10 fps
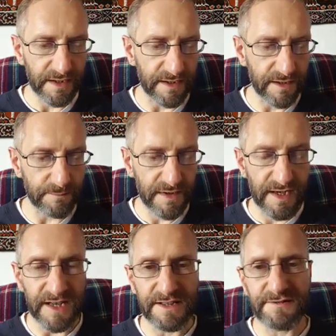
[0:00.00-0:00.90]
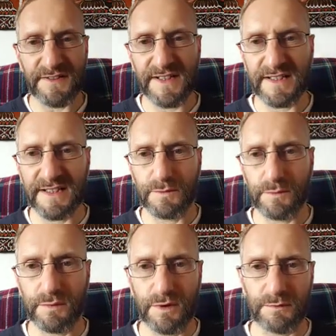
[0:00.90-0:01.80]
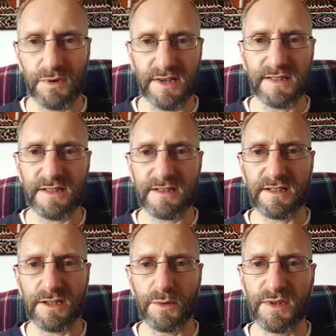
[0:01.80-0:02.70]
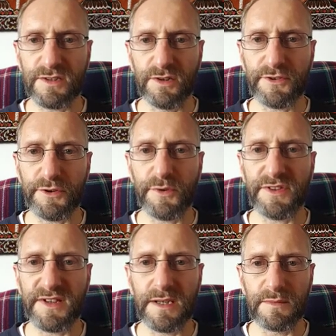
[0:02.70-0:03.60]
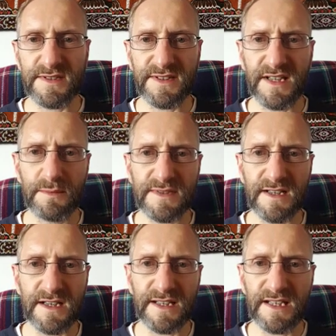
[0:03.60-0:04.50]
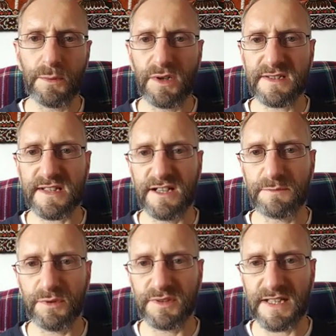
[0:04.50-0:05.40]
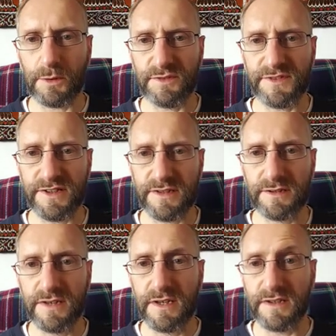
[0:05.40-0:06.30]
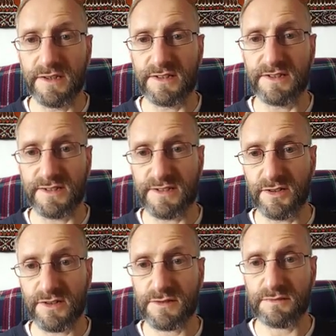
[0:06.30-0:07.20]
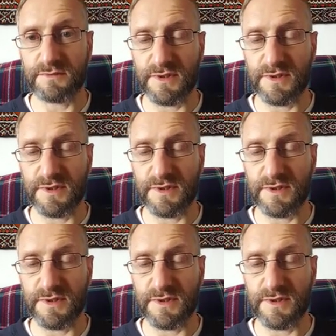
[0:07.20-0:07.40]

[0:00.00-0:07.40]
And then finally, what I intend to do is go through themes. Themes are keywords that I've pulled out of the source